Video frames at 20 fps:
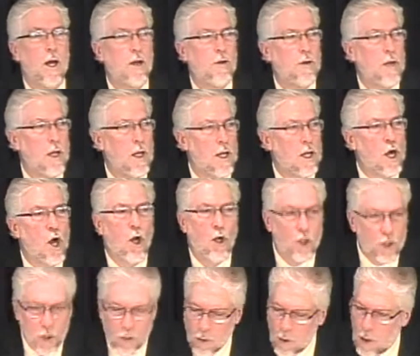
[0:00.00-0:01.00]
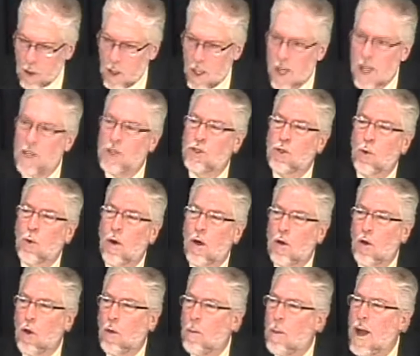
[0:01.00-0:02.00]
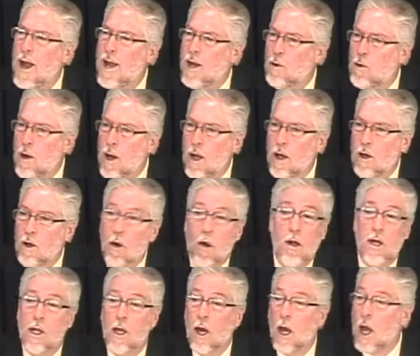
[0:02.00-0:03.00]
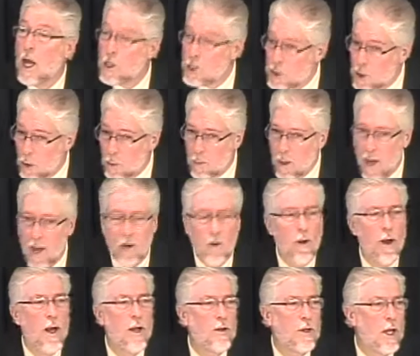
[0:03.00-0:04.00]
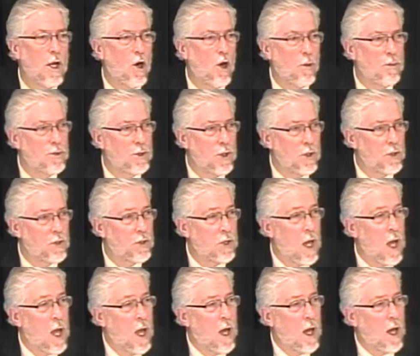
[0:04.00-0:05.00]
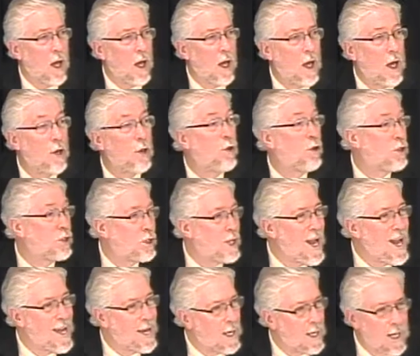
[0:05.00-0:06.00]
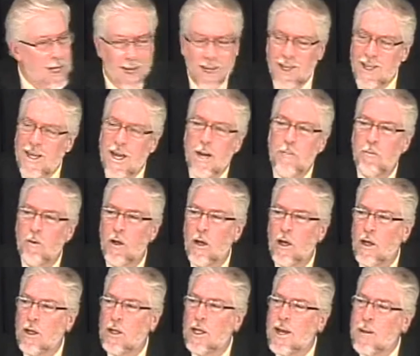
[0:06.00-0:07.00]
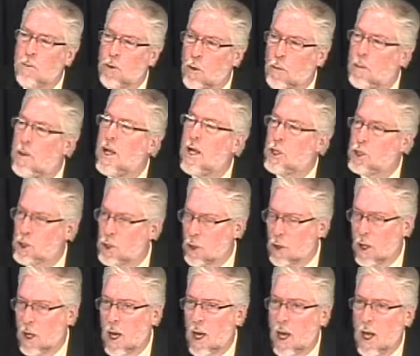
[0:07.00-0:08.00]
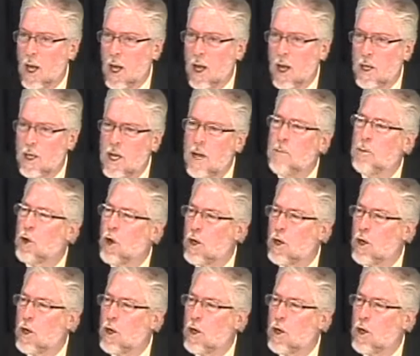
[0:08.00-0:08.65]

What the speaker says: the cultural, historical background, archaeological background that helps us understand and get a deeper picture, a deeper